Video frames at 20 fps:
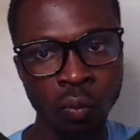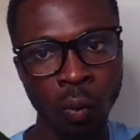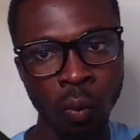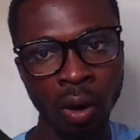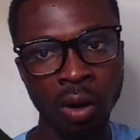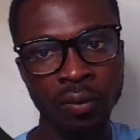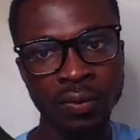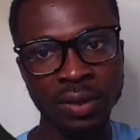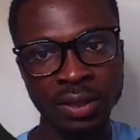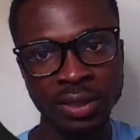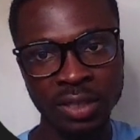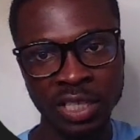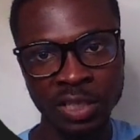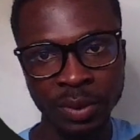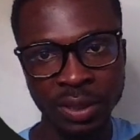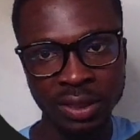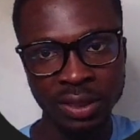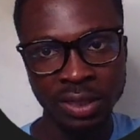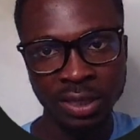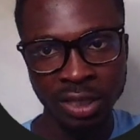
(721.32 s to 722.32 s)
one of the
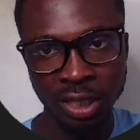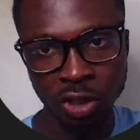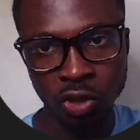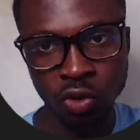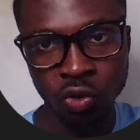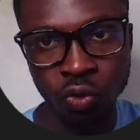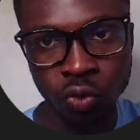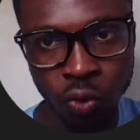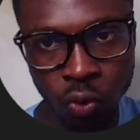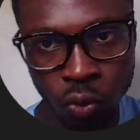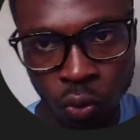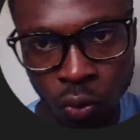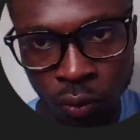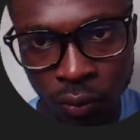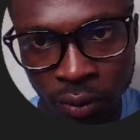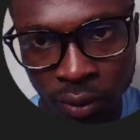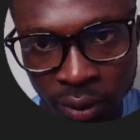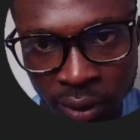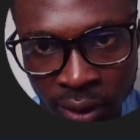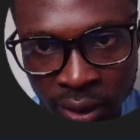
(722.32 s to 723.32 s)
statements is true.
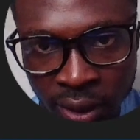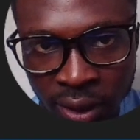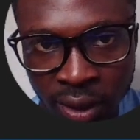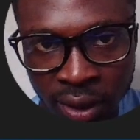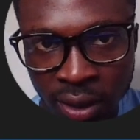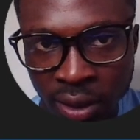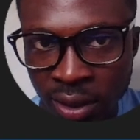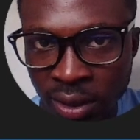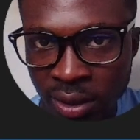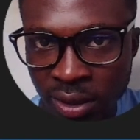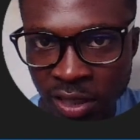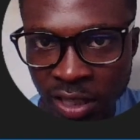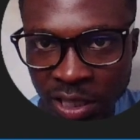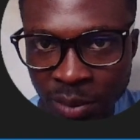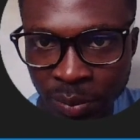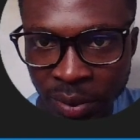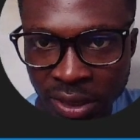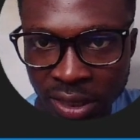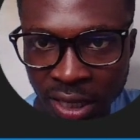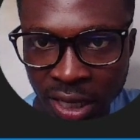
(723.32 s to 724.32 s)

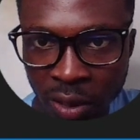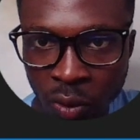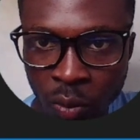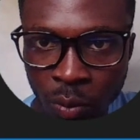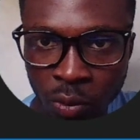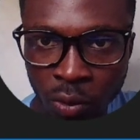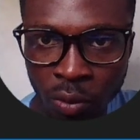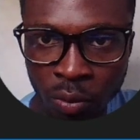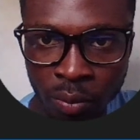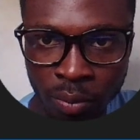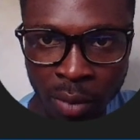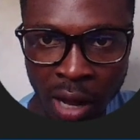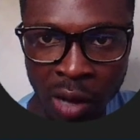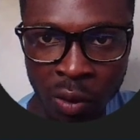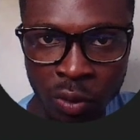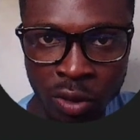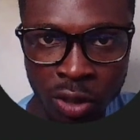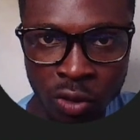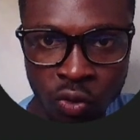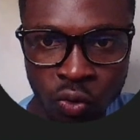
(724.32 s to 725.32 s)
Statements in a woman,
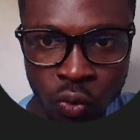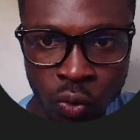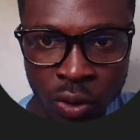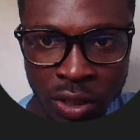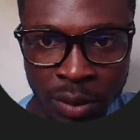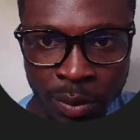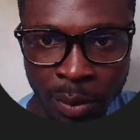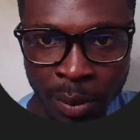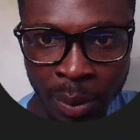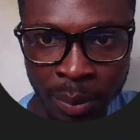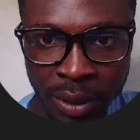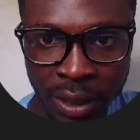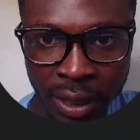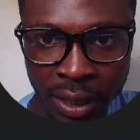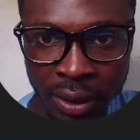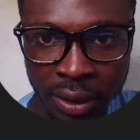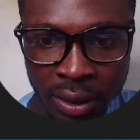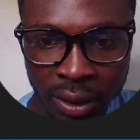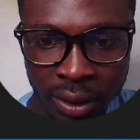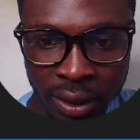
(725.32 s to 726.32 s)
but we true into
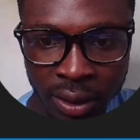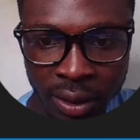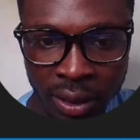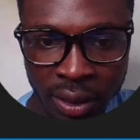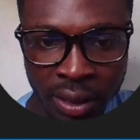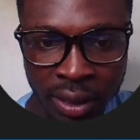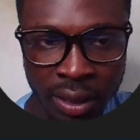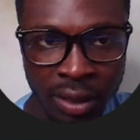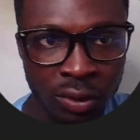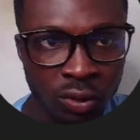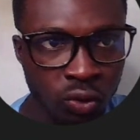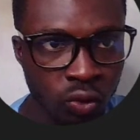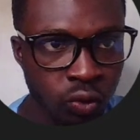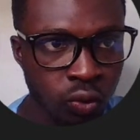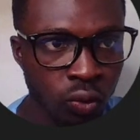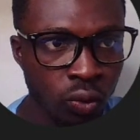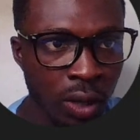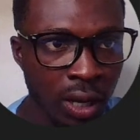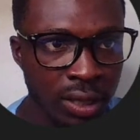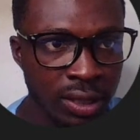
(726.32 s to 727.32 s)
the
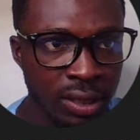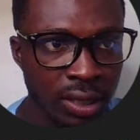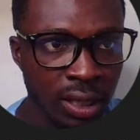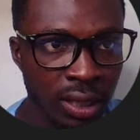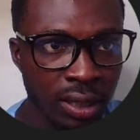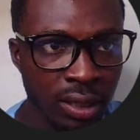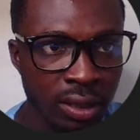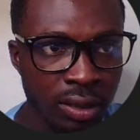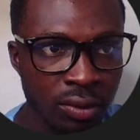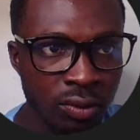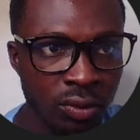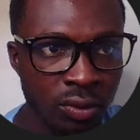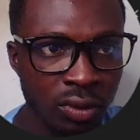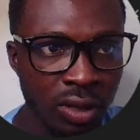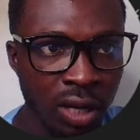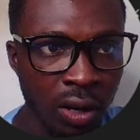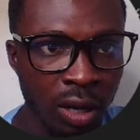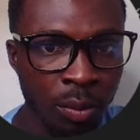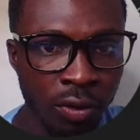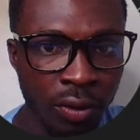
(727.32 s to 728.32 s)
true answer. So
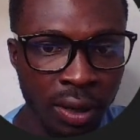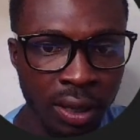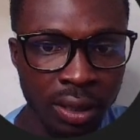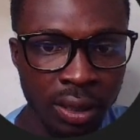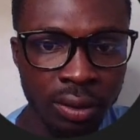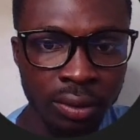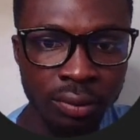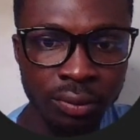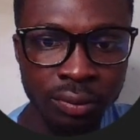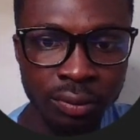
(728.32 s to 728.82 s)
now let me run.